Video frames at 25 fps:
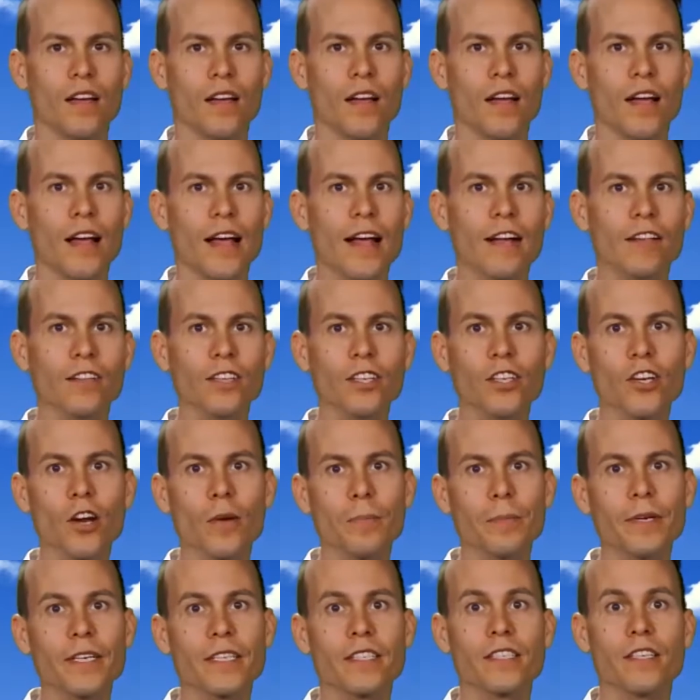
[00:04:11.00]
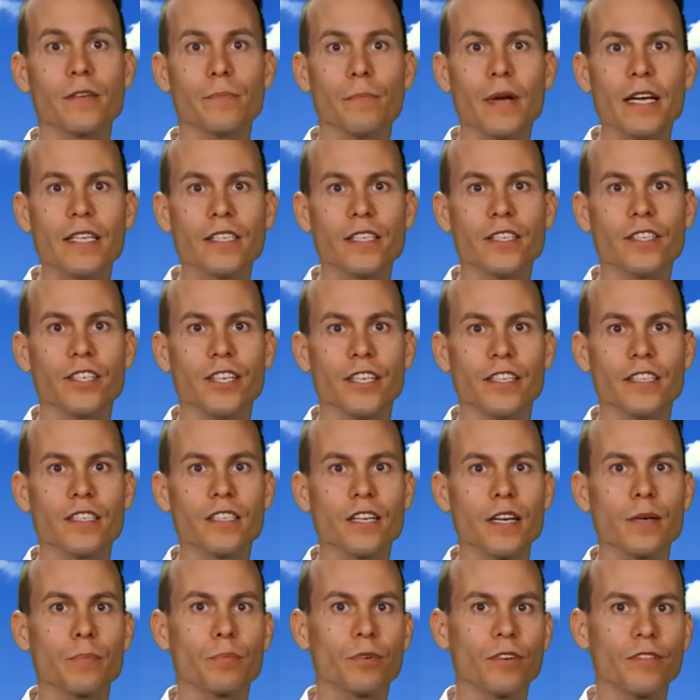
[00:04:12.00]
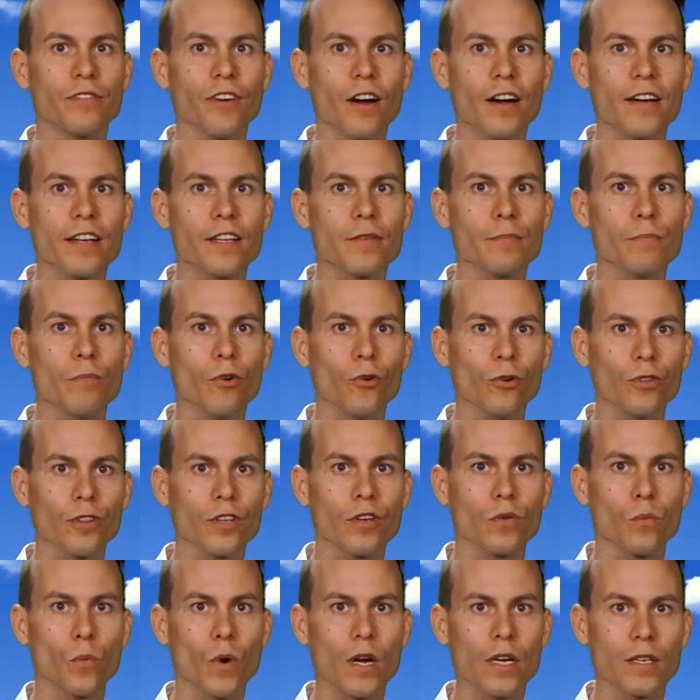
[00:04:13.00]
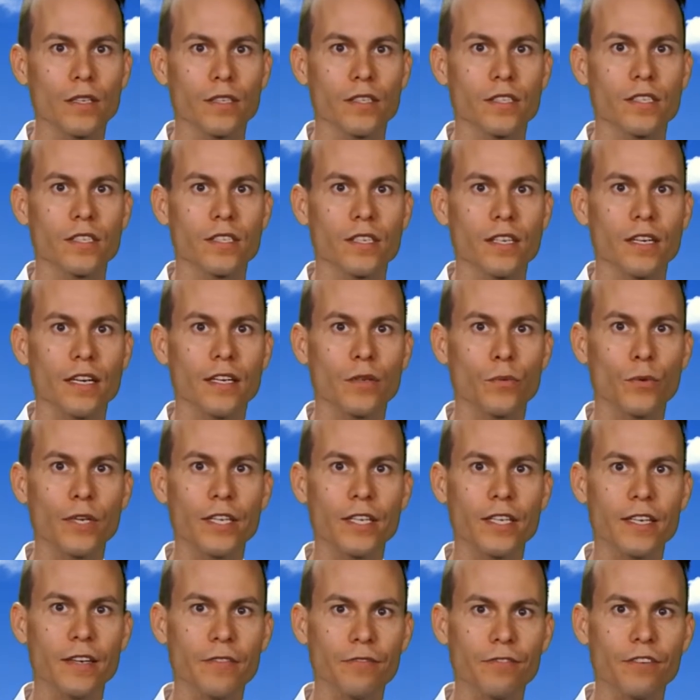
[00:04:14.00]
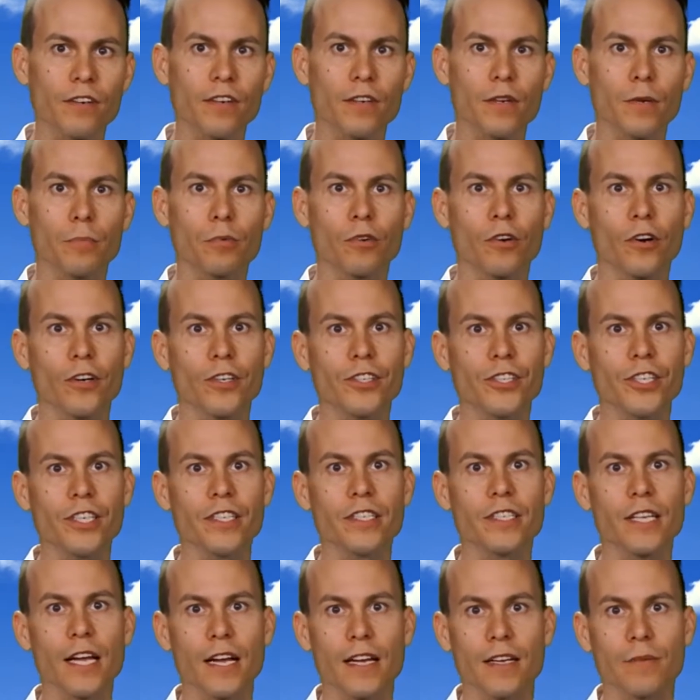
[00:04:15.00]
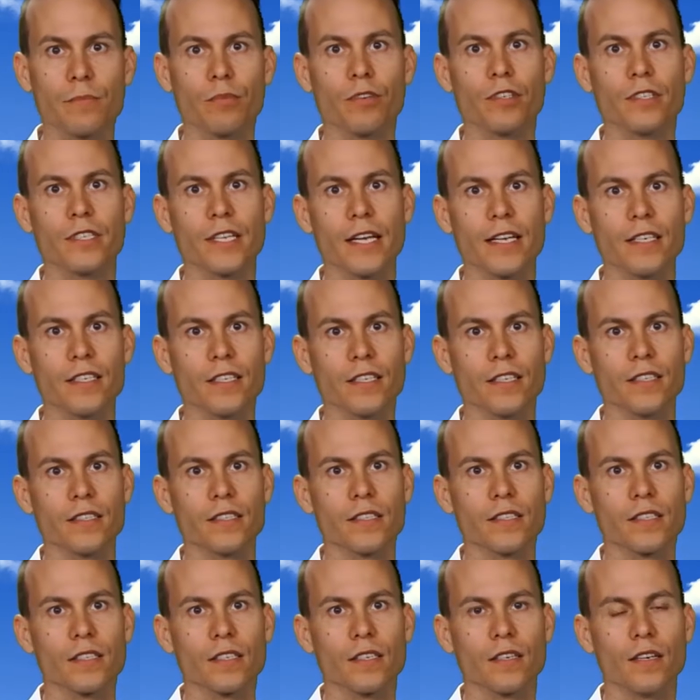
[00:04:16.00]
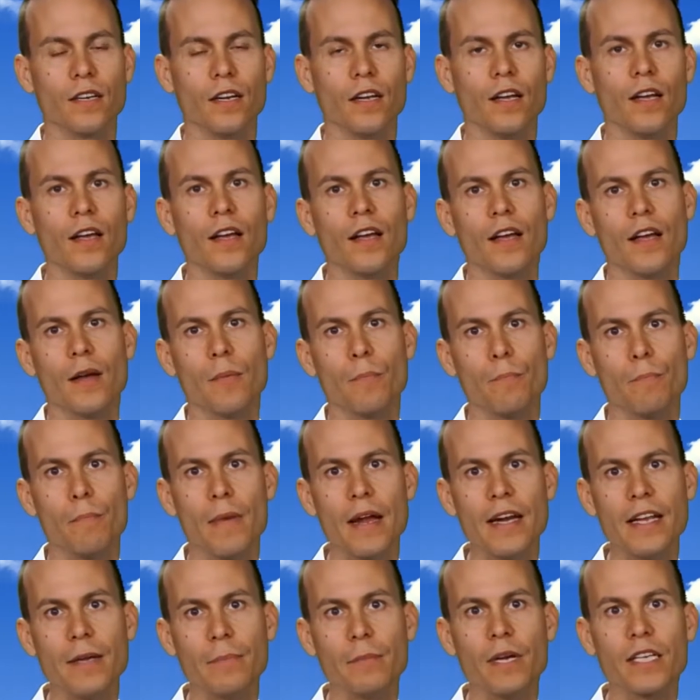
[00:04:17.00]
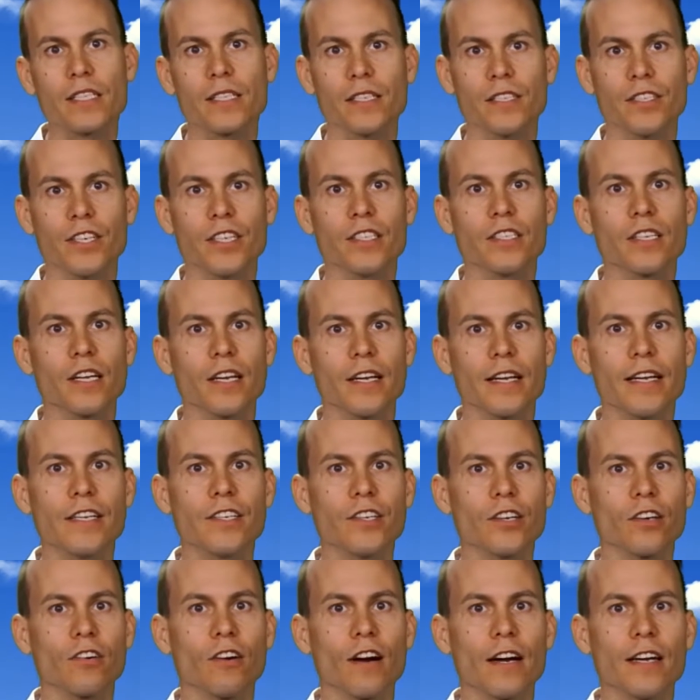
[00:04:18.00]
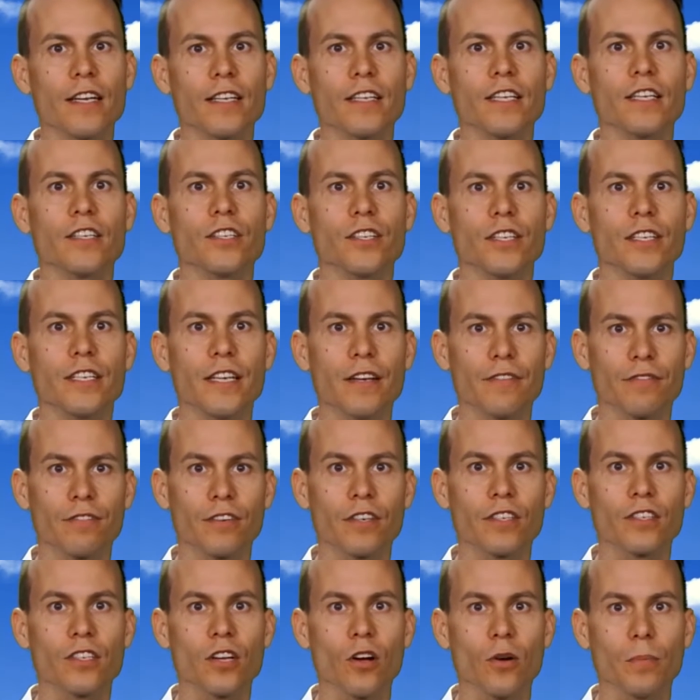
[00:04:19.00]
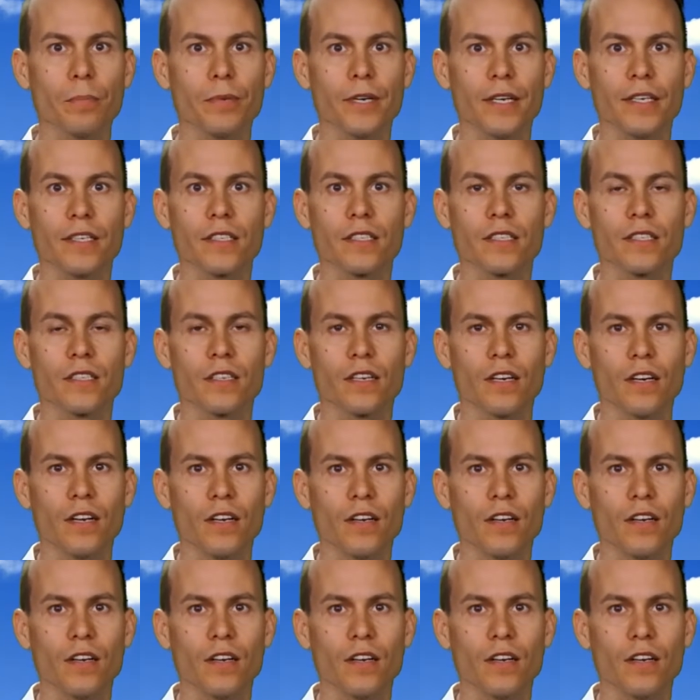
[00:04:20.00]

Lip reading: Health topics and messages are provided more than once and with different approaches and presenters. Many messages are integrated into different topics.